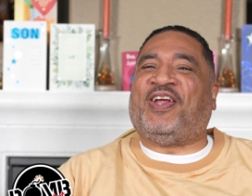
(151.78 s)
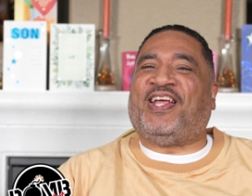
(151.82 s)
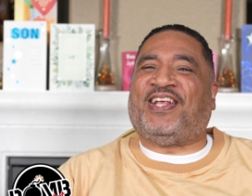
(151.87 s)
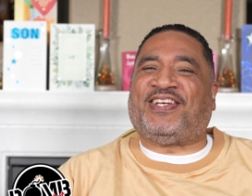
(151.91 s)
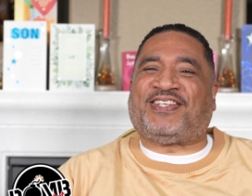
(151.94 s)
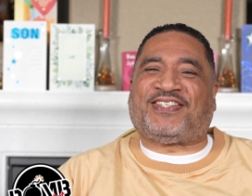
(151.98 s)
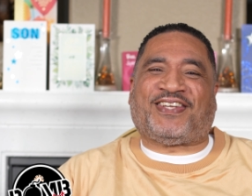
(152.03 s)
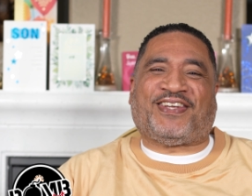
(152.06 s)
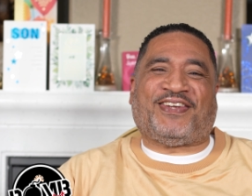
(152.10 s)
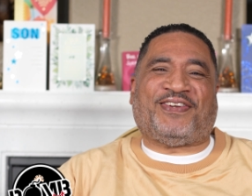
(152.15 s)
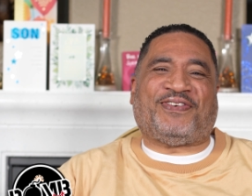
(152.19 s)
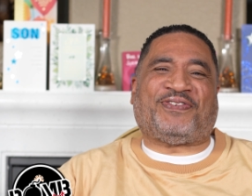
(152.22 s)

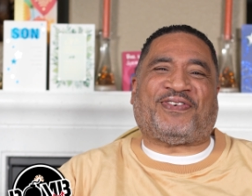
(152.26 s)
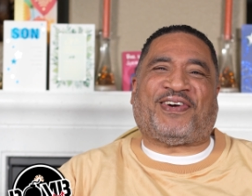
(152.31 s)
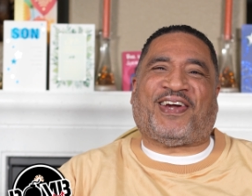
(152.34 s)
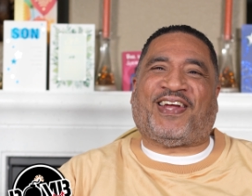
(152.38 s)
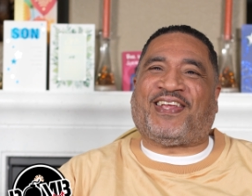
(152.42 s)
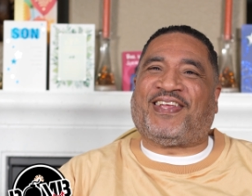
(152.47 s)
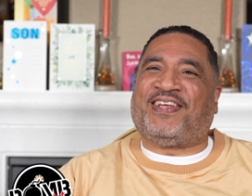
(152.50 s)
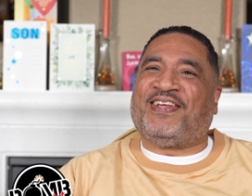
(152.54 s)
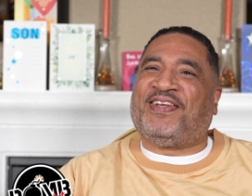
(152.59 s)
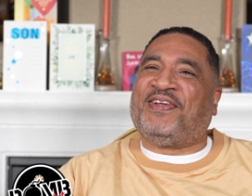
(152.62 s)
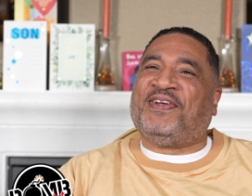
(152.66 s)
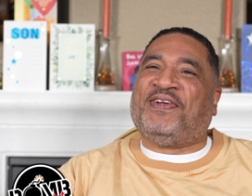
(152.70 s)
Reggie
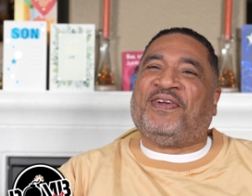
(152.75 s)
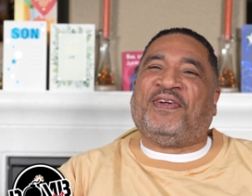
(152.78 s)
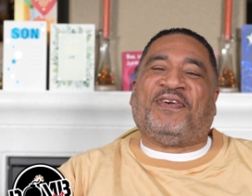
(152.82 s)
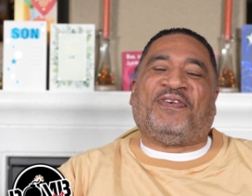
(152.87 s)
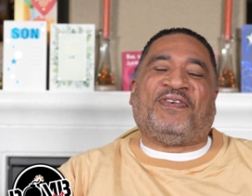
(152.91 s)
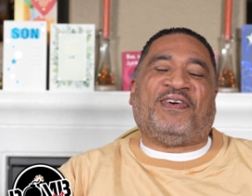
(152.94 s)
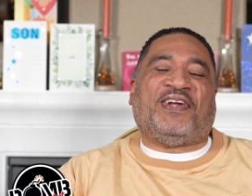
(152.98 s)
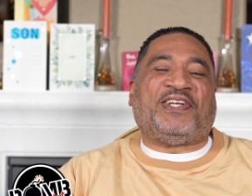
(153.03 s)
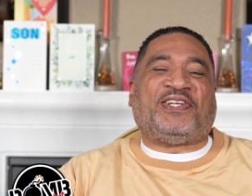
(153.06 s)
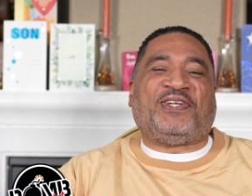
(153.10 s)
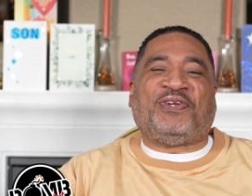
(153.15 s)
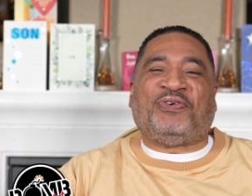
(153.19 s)
Wright.
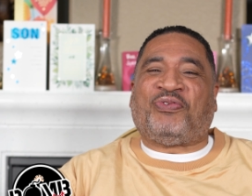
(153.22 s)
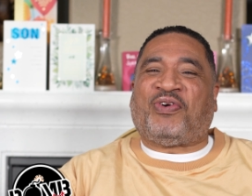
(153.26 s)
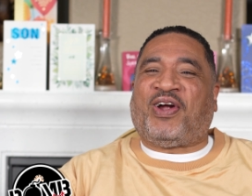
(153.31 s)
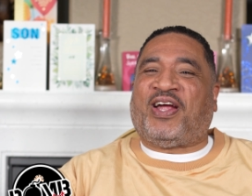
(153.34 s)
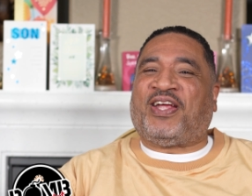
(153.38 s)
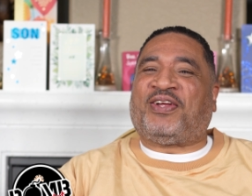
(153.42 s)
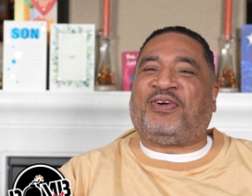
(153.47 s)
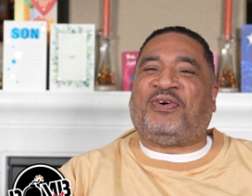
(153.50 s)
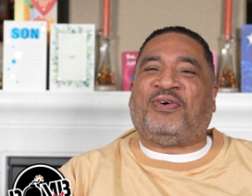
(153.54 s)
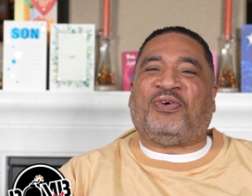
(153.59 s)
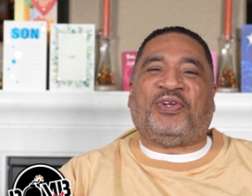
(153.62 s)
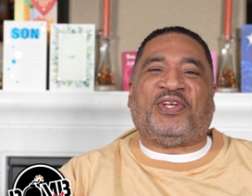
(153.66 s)
Reggie
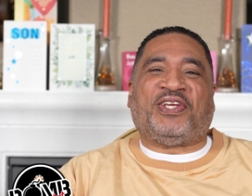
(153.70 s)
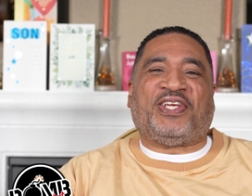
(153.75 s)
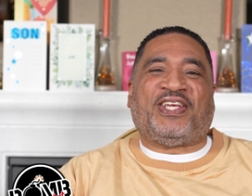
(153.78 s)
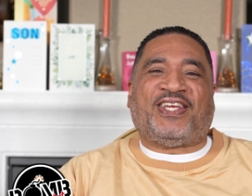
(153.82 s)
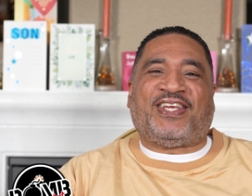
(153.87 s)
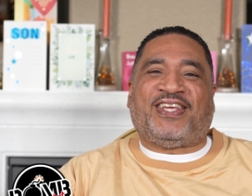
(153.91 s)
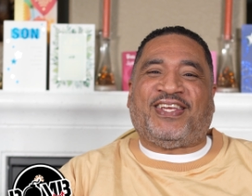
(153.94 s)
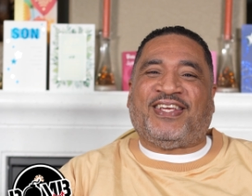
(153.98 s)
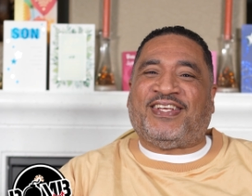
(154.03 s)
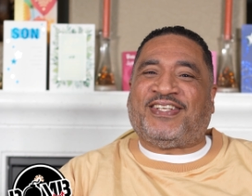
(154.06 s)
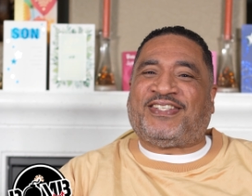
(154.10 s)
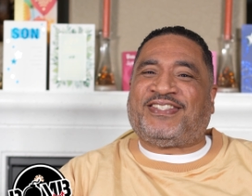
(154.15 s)
Wright gonna
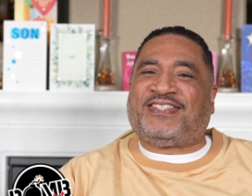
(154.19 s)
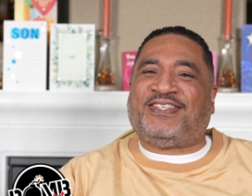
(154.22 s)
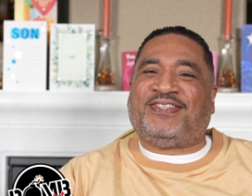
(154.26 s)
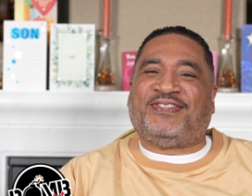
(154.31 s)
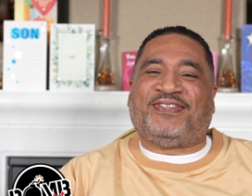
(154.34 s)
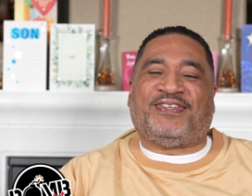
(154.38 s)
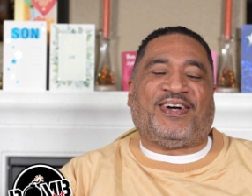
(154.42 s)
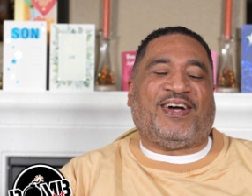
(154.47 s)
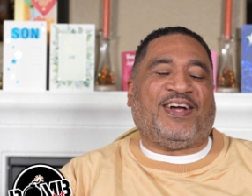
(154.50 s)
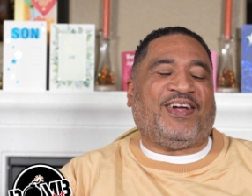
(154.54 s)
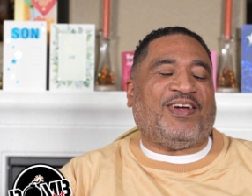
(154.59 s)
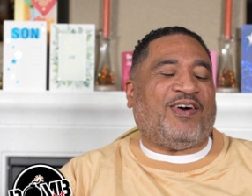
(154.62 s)
get
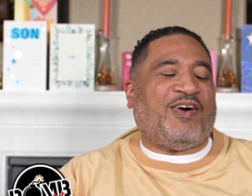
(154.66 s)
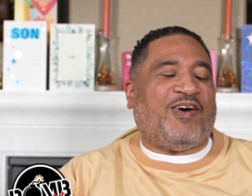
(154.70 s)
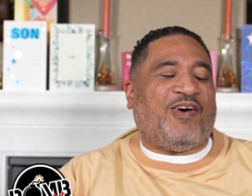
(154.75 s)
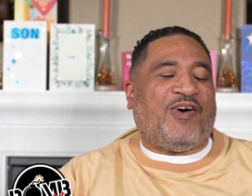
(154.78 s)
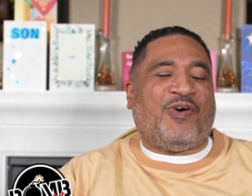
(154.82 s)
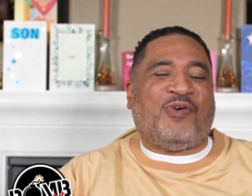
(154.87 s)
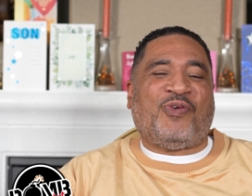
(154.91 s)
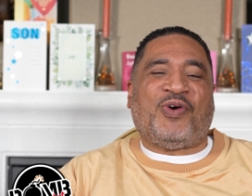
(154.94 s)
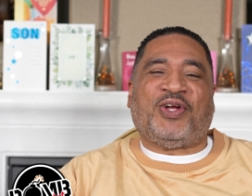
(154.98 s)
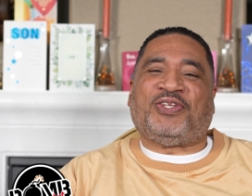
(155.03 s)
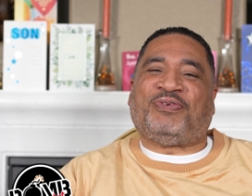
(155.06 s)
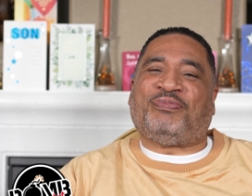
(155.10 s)
you. I
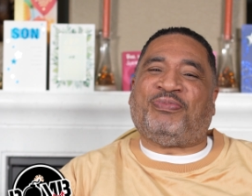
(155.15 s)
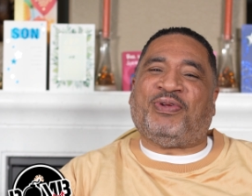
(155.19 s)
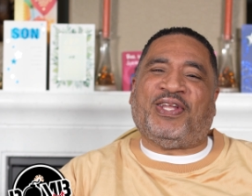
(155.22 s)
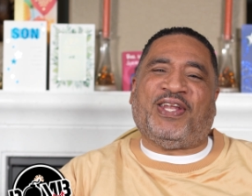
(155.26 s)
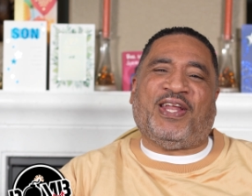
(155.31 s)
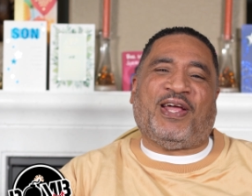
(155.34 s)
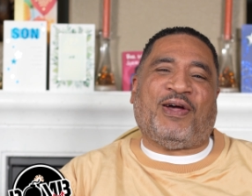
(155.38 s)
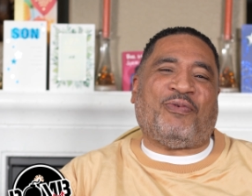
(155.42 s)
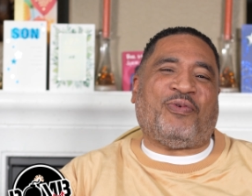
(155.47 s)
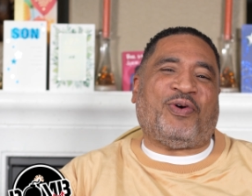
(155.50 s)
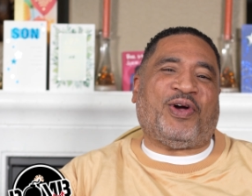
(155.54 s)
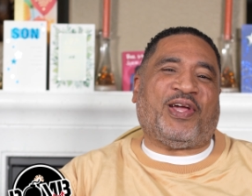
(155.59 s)
always been
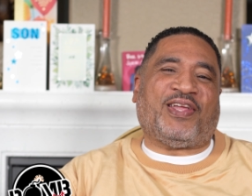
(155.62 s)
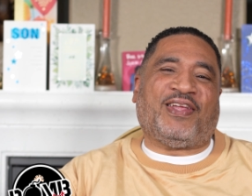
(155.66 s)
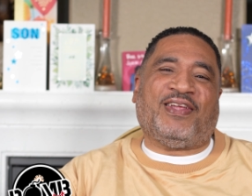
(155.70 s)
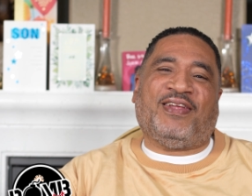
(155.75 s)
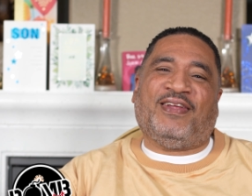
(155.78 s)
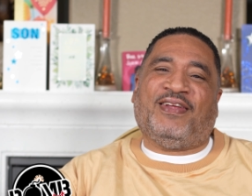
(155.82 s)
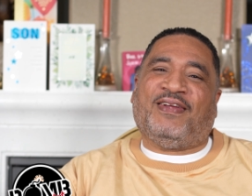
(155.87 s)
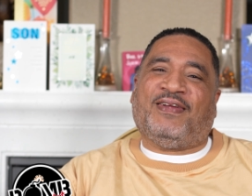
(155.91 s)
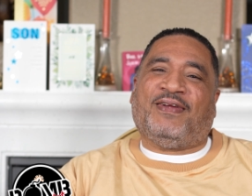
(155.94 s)
that way.